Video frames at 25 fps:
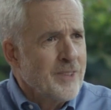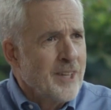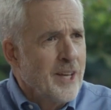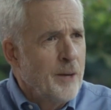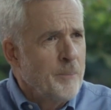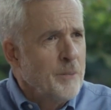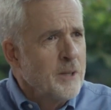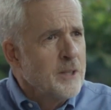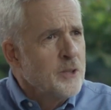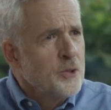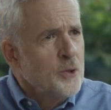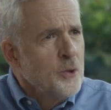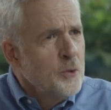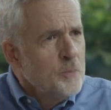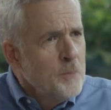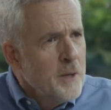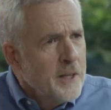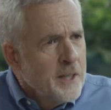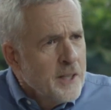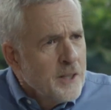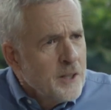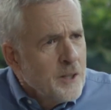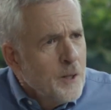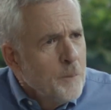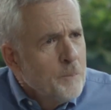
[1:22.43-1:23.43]
I mean, too
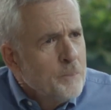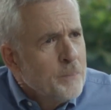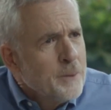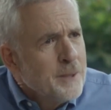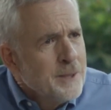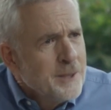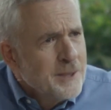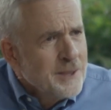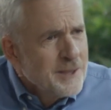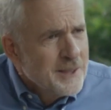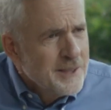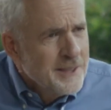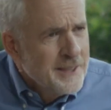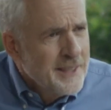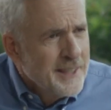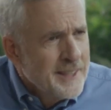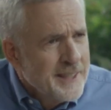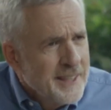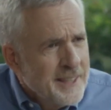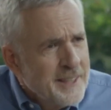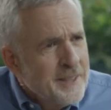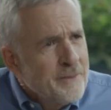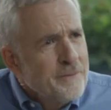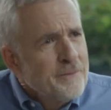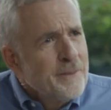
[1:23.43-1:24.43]
many companies today,
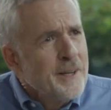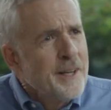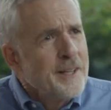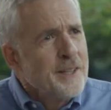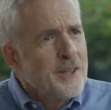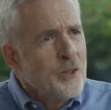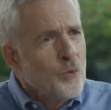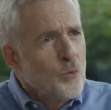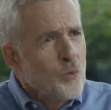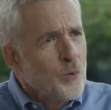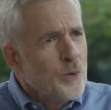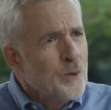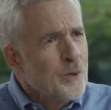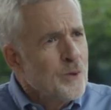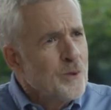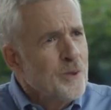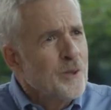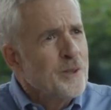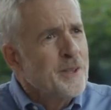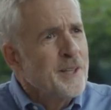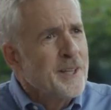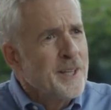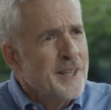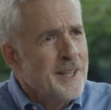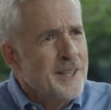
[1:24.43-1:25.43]
they define the world
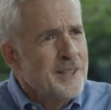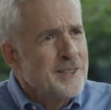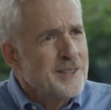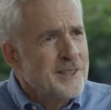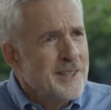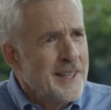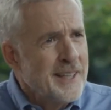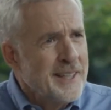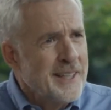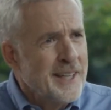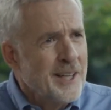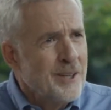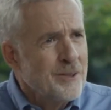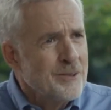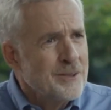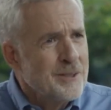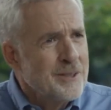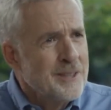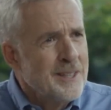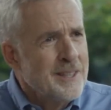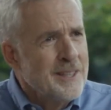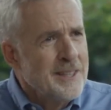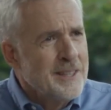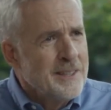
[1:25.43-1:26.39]
looking inside out.